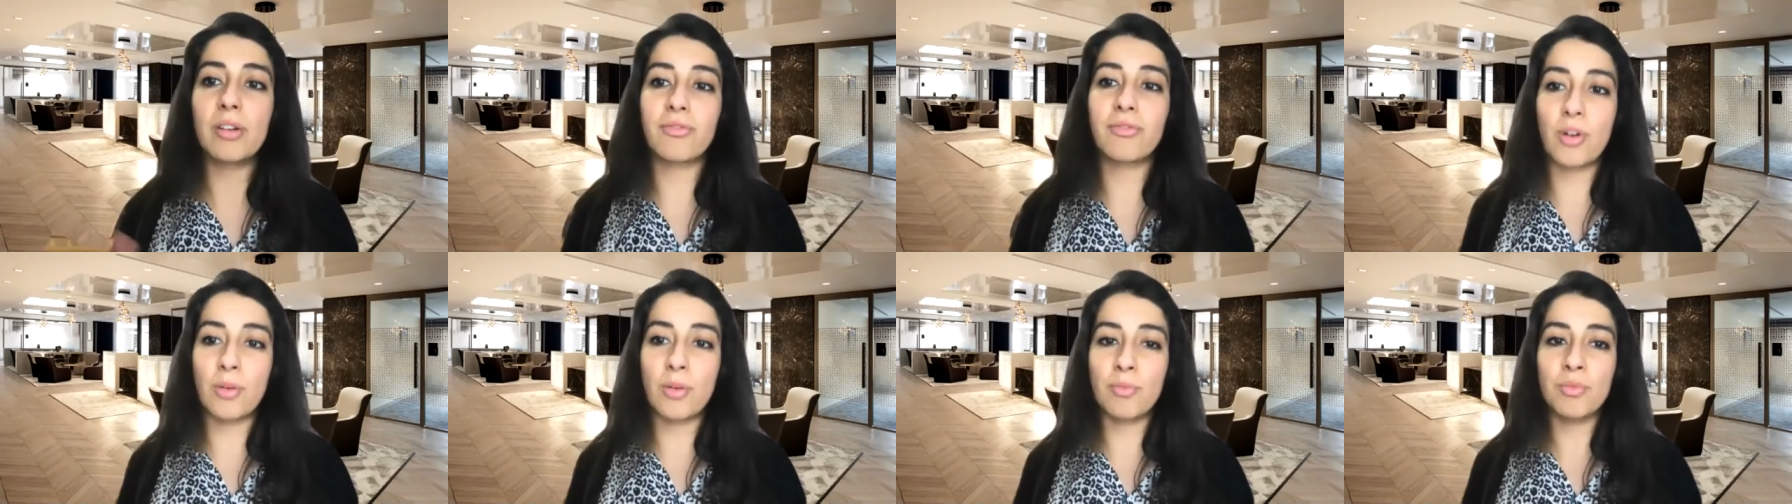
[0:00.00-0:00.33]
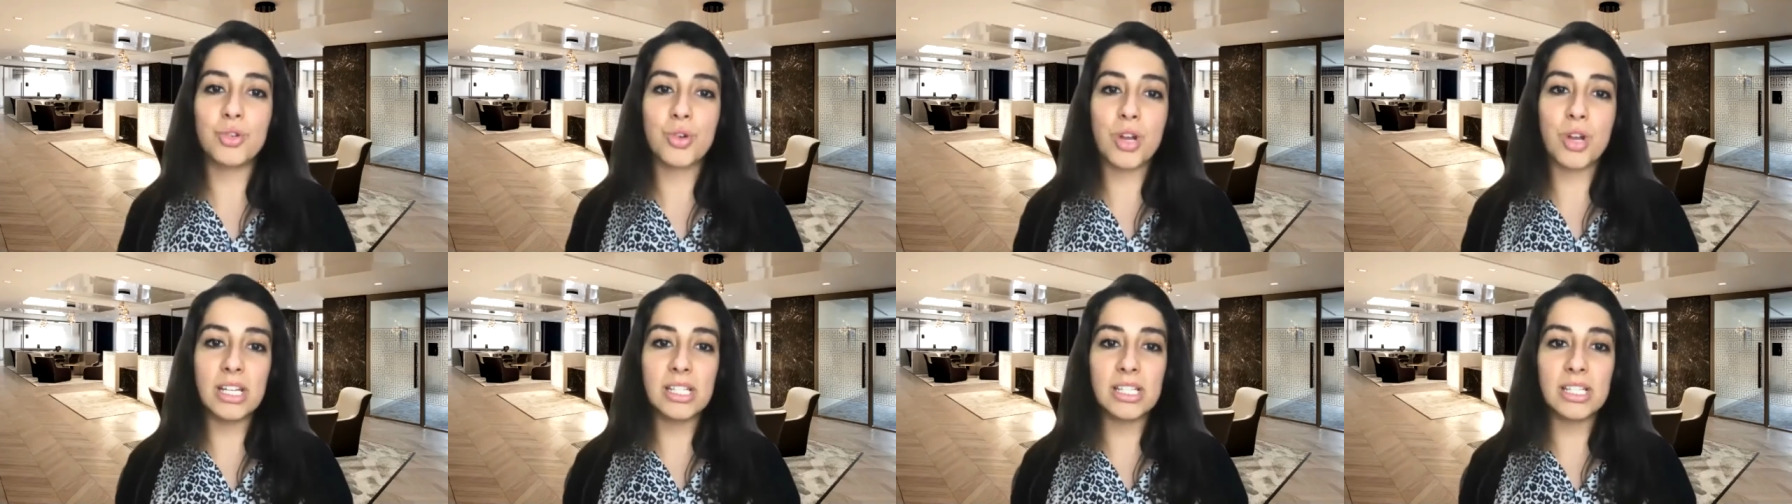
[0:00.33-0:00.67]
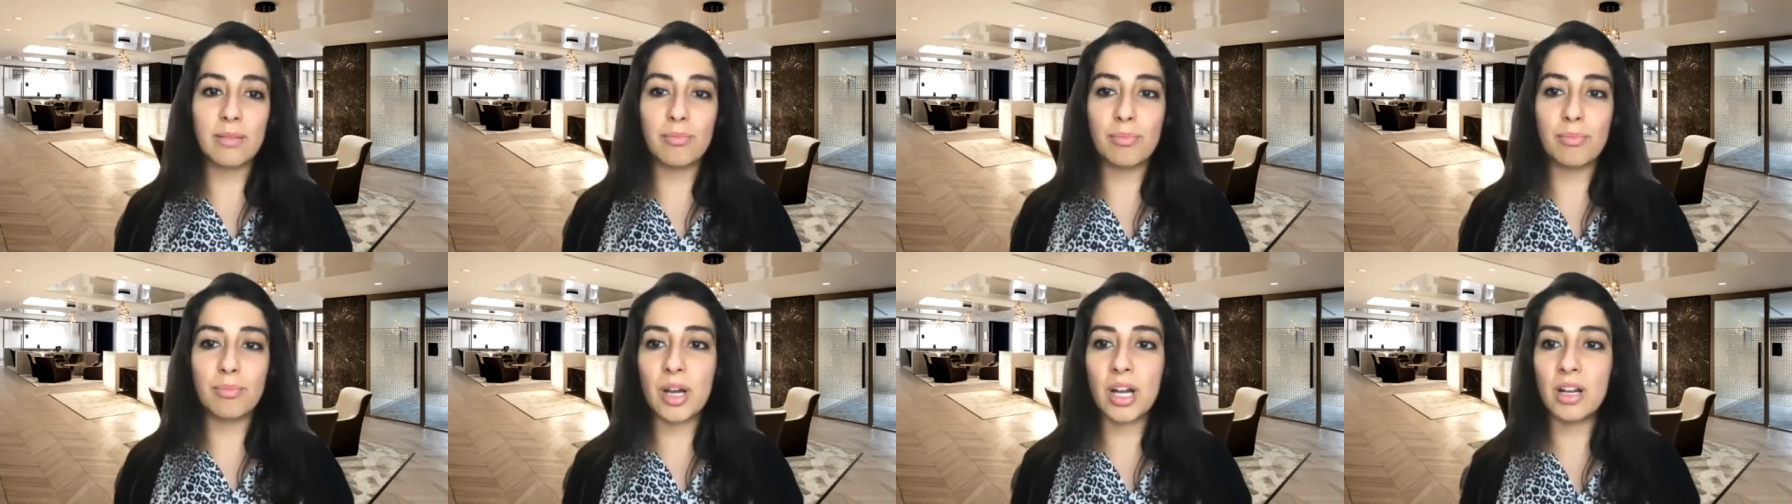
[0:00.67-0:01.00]
from
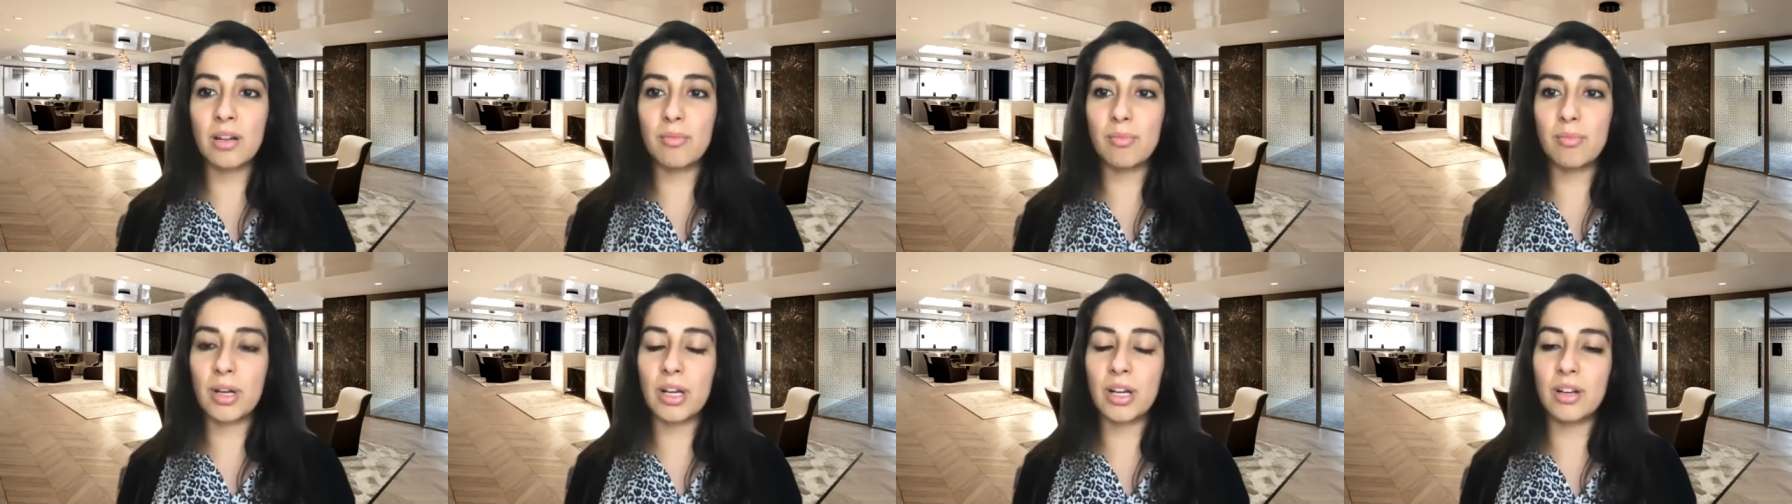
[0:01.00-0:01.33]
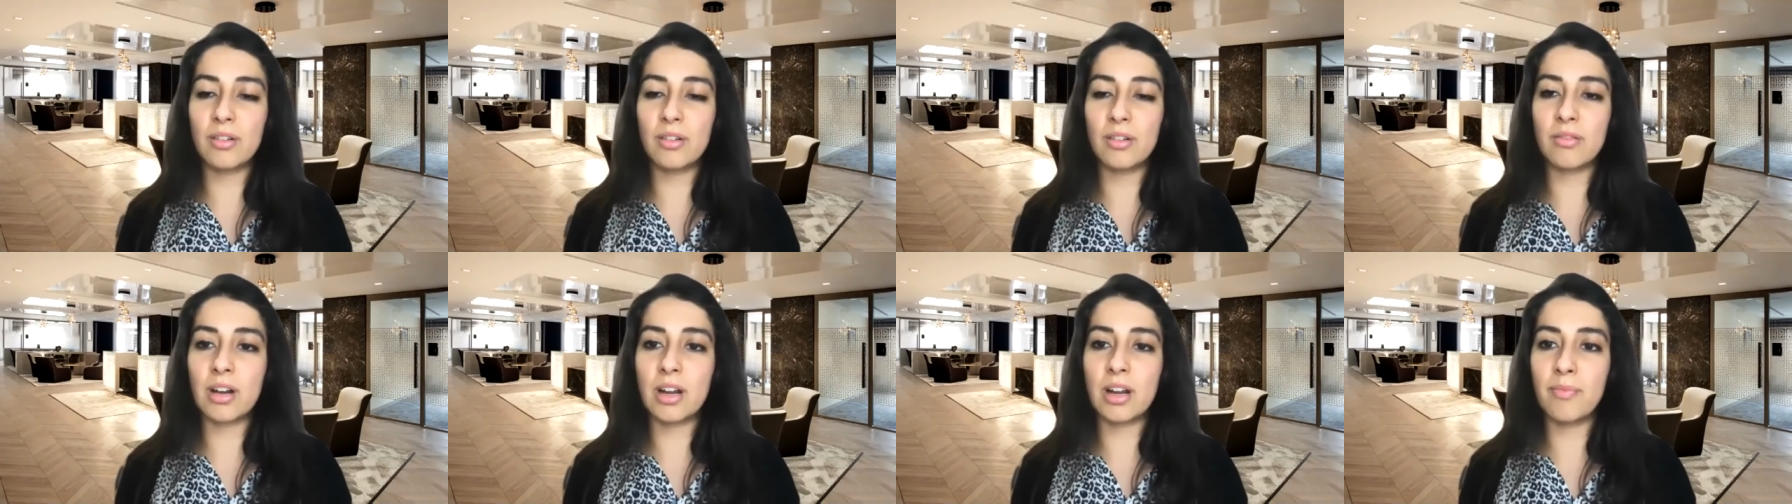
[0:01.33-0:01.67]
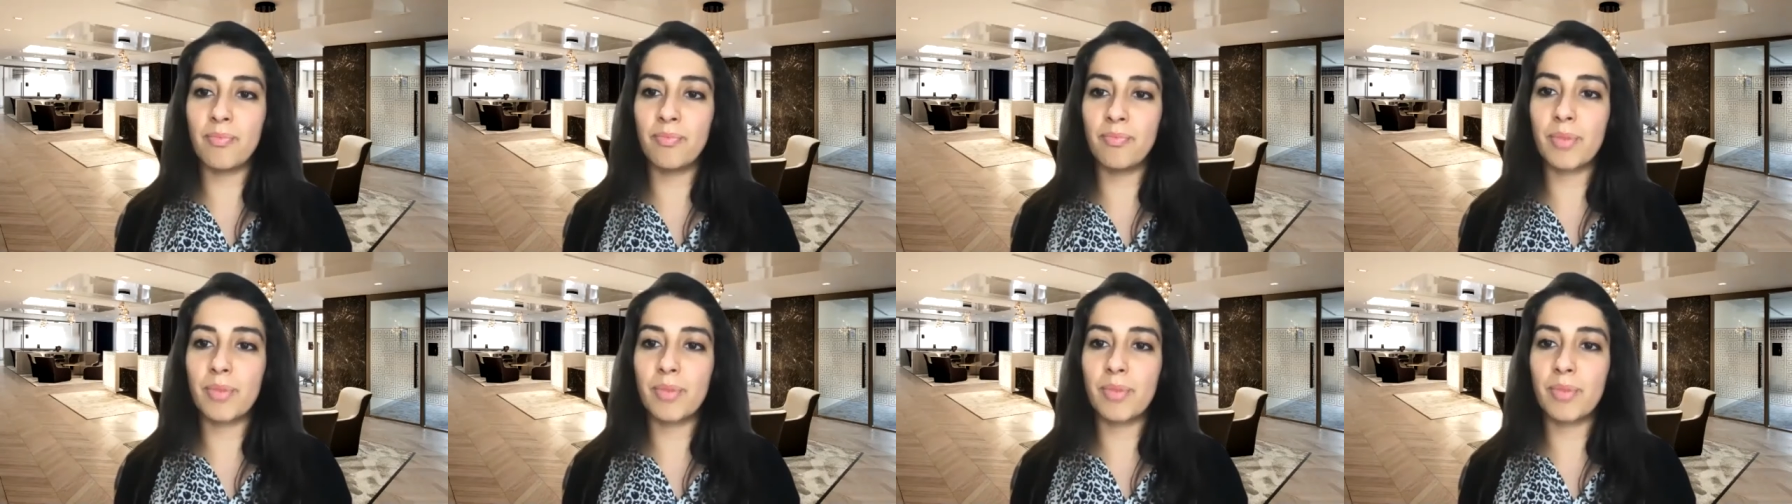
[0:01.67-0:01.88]
trading per per um,